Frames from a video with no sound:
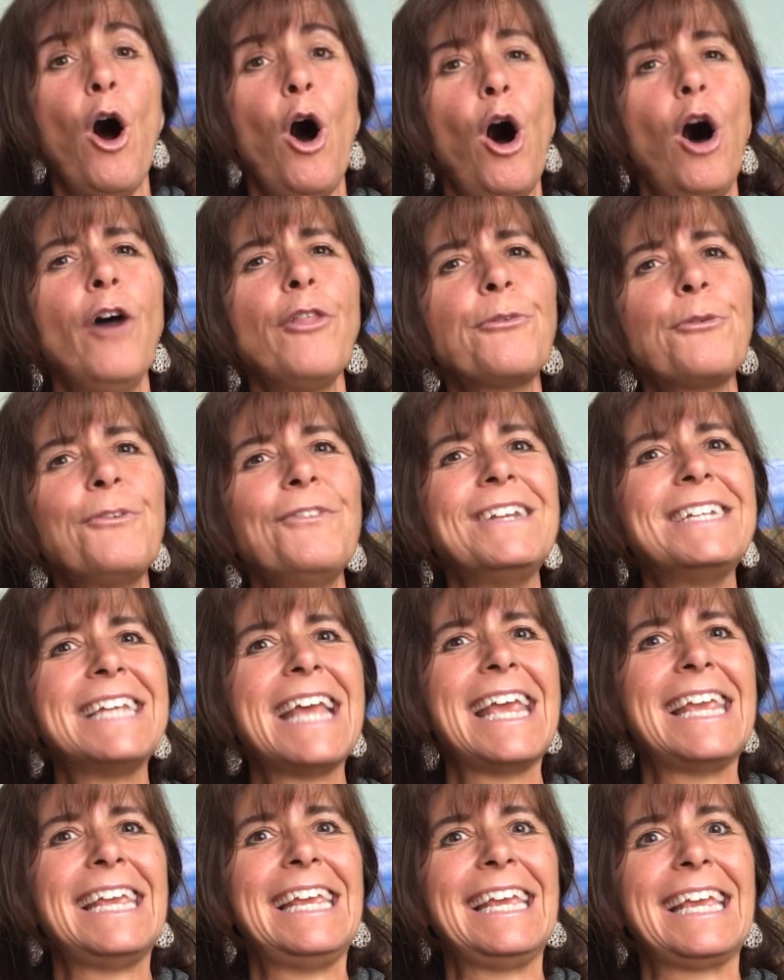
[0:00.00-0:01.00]
All through the
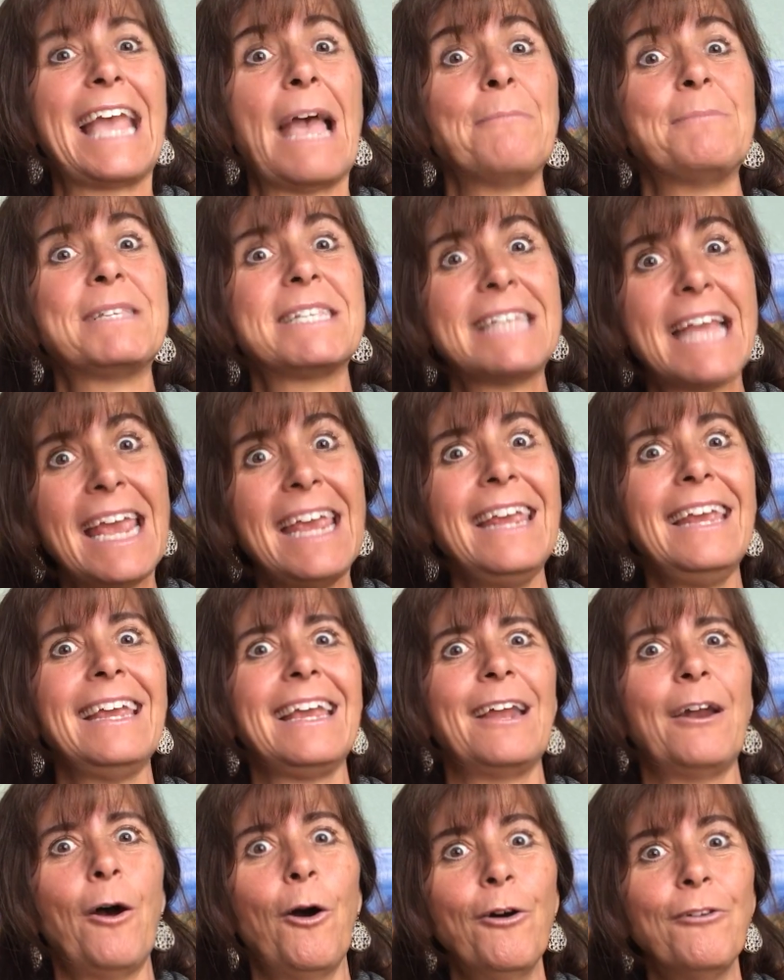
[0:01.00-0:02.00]
day, he kept saying
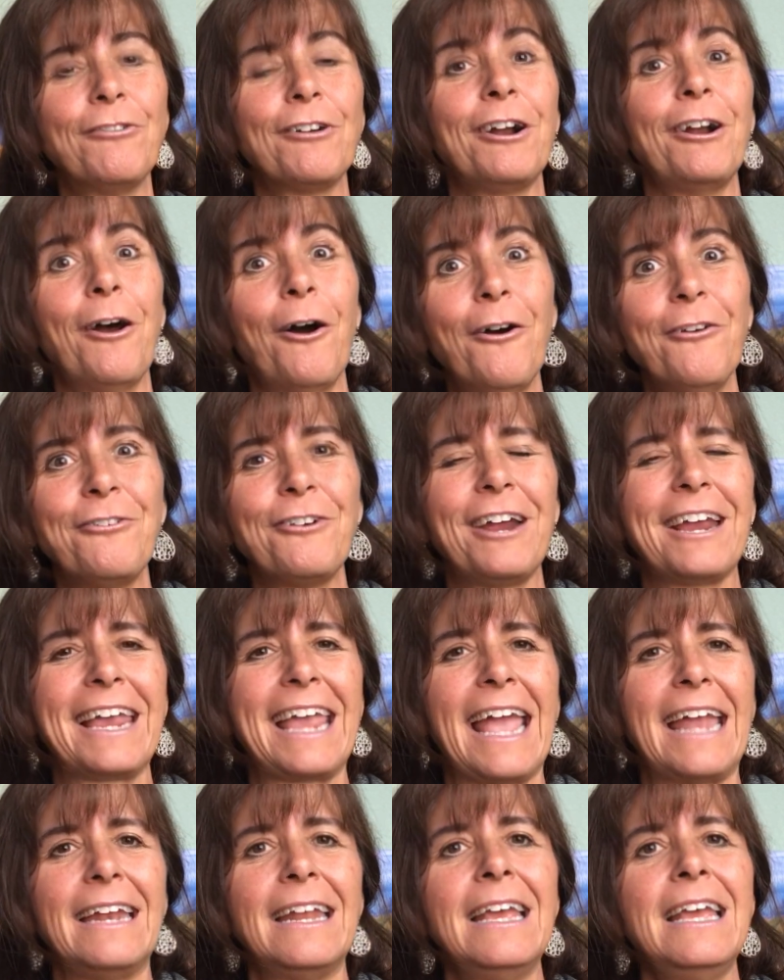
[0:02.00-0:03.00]
it over and over
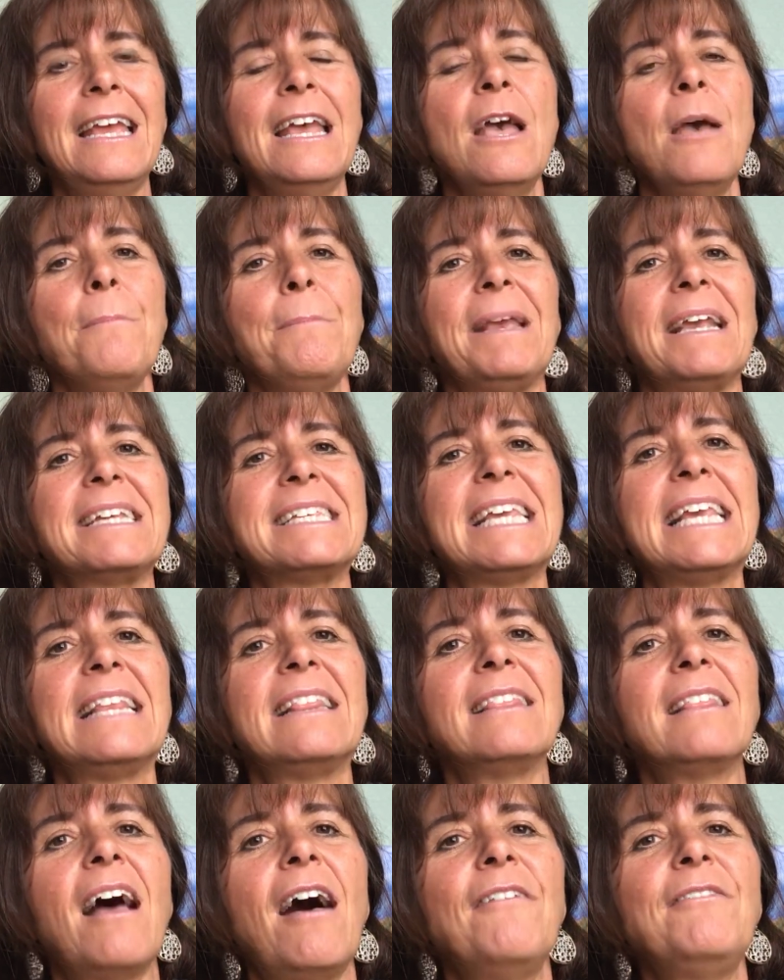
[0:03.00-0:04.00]
again because he
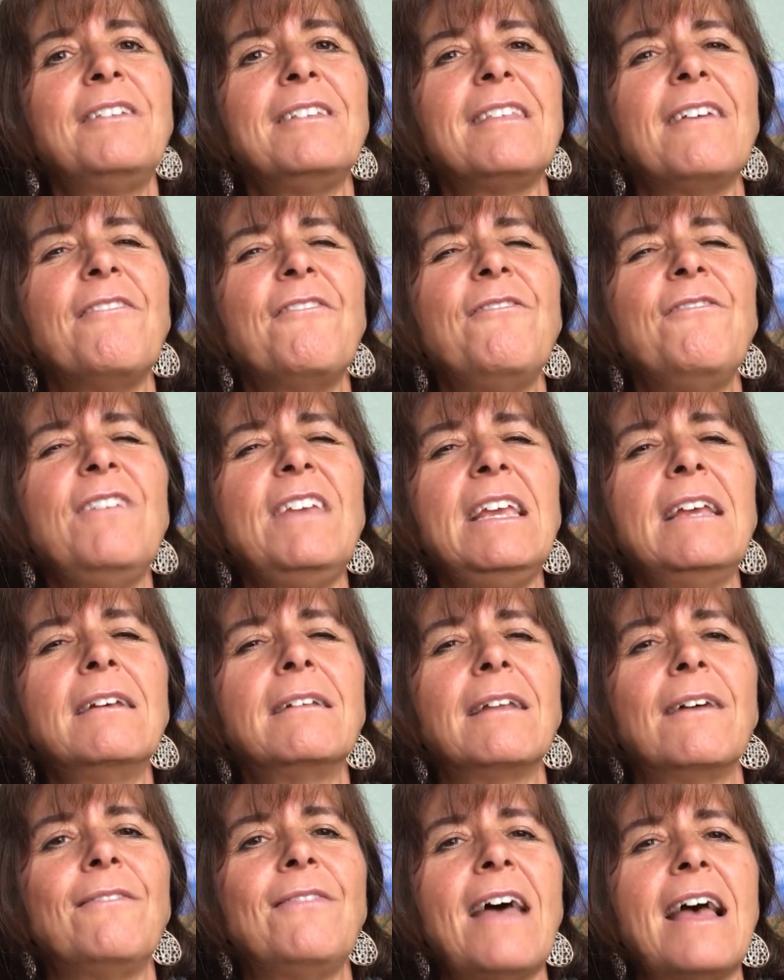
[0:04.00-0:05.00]
loved the
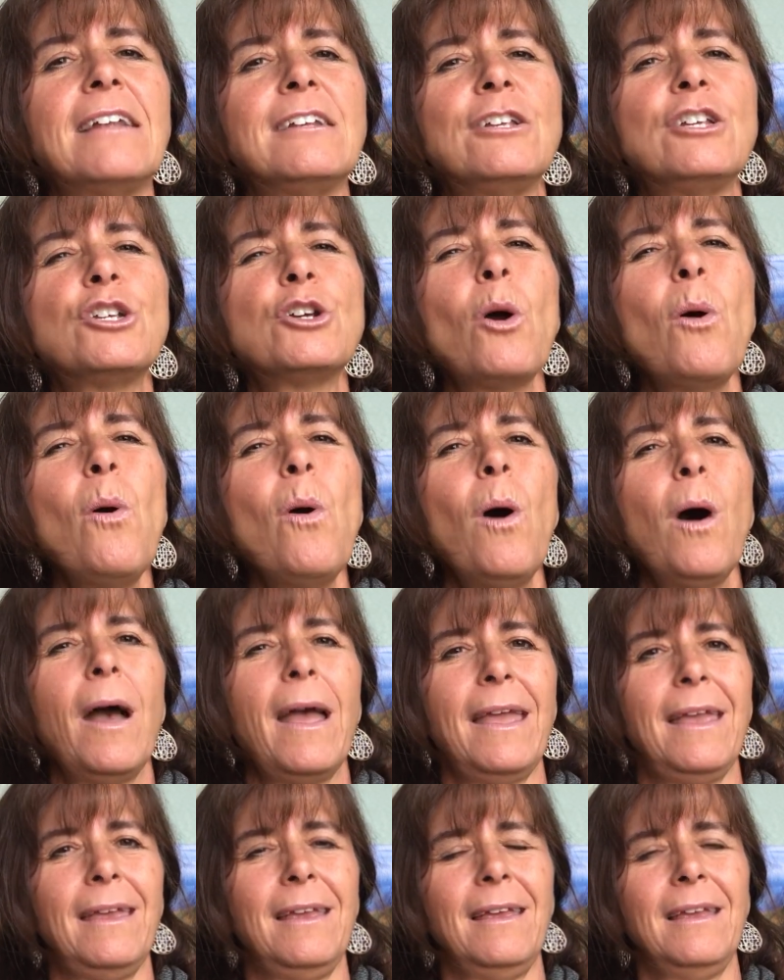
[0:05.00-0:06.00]
feel of that
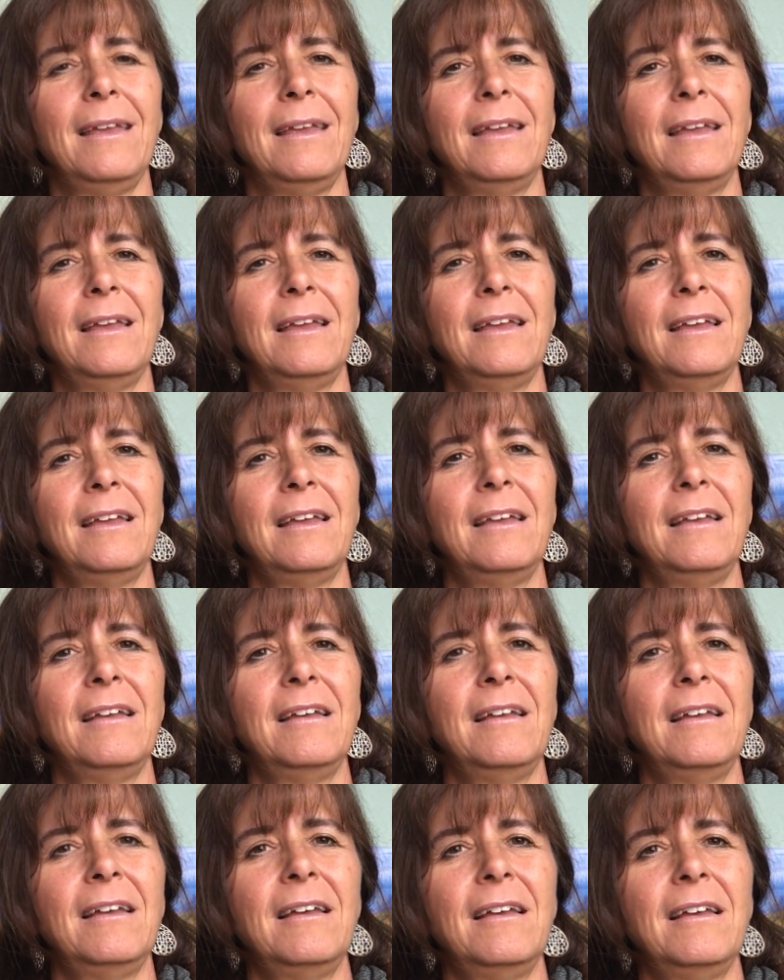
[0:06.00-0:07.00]
joy.
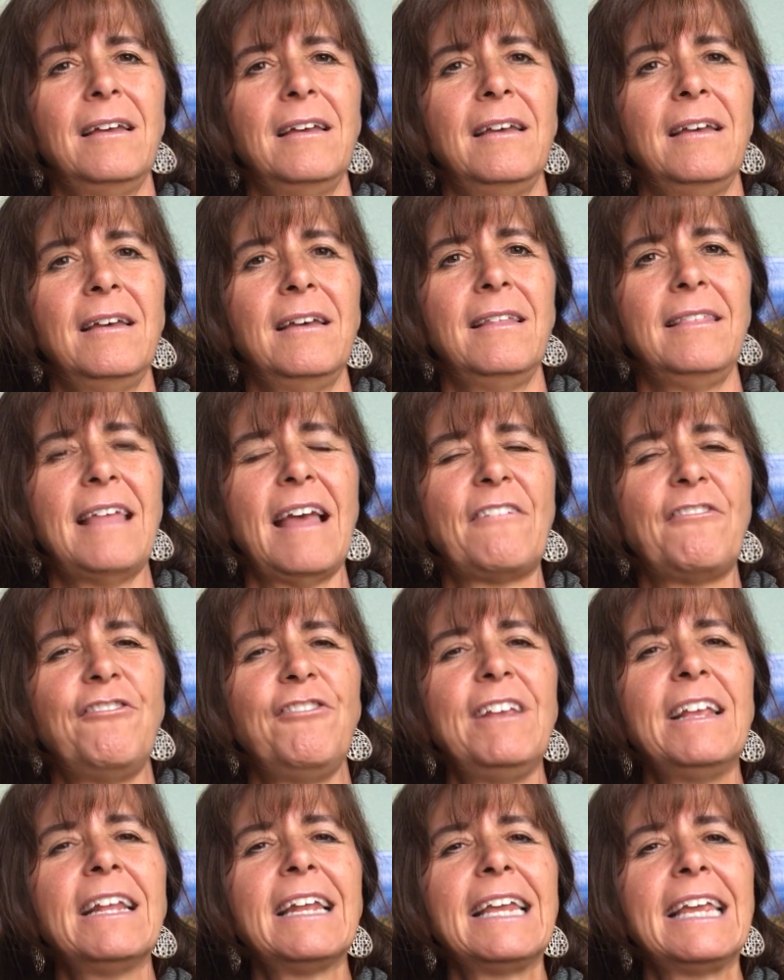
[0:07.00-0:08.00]
That
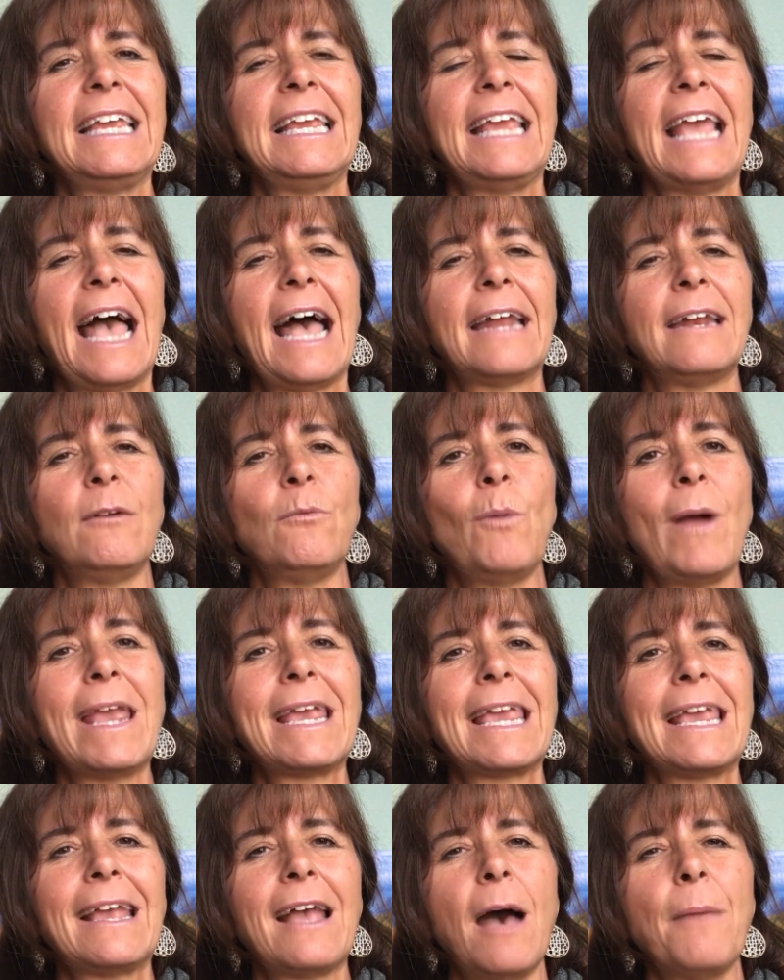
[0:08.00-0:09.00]
feeling he had in
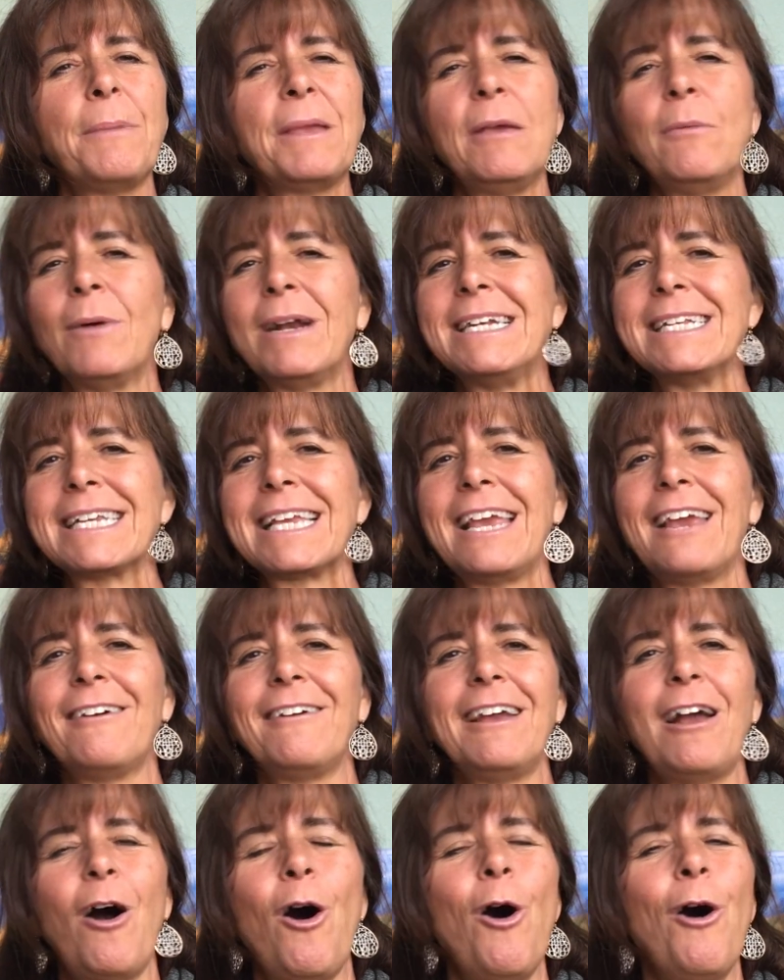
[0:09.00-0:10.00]
waking up, he wanted to
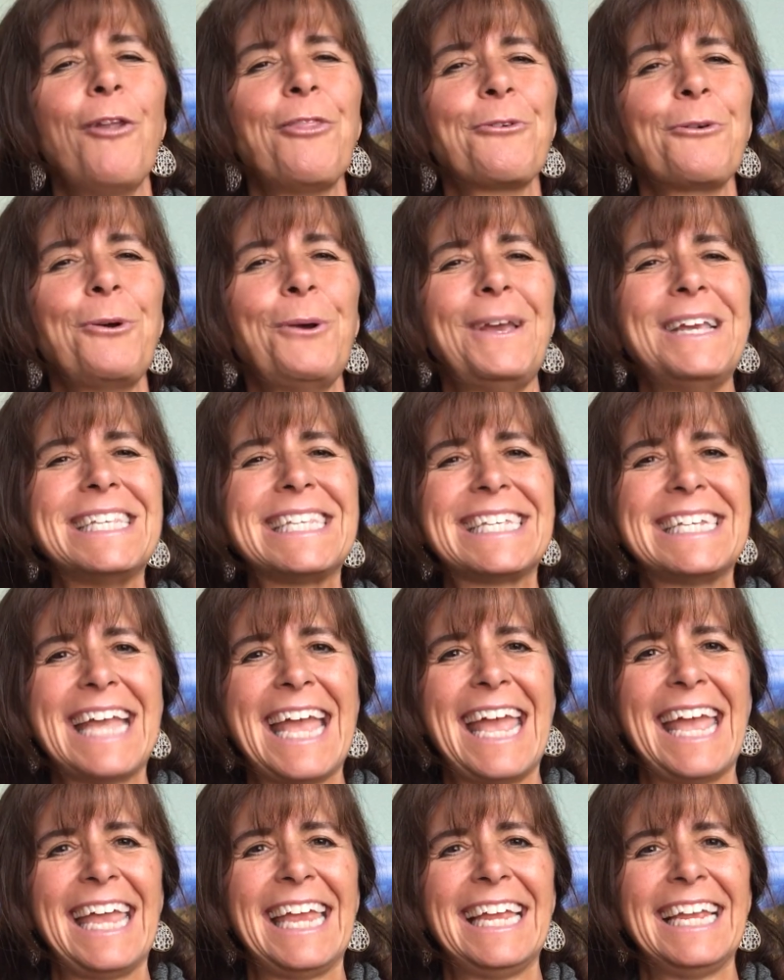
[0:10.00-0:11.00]
carry all through his
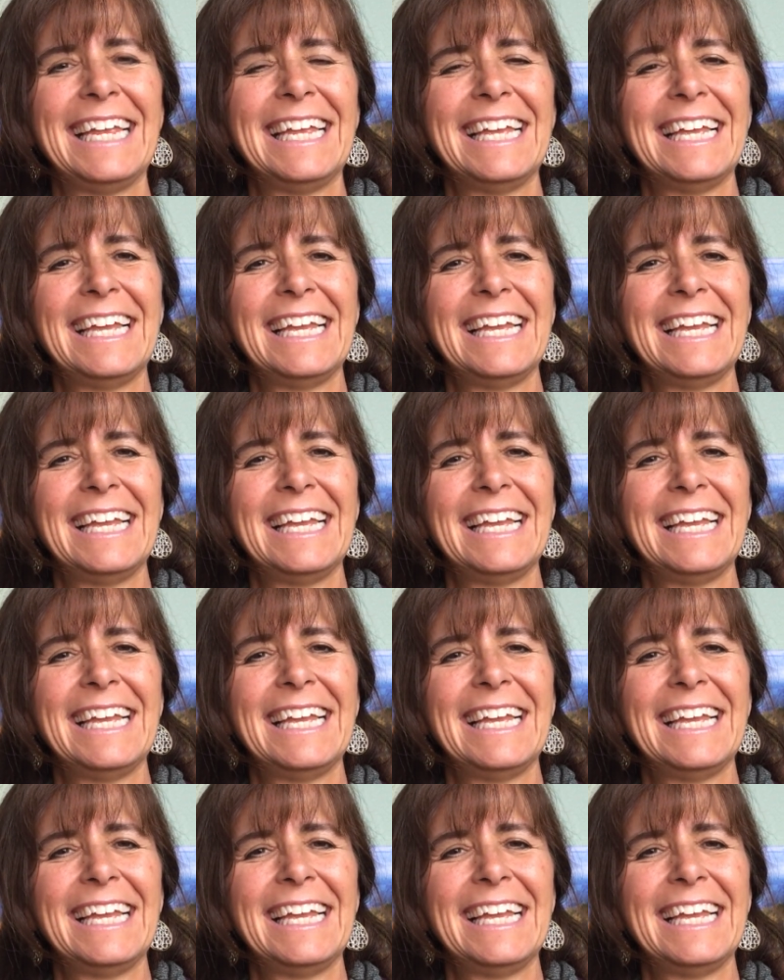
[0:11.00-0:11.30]
day.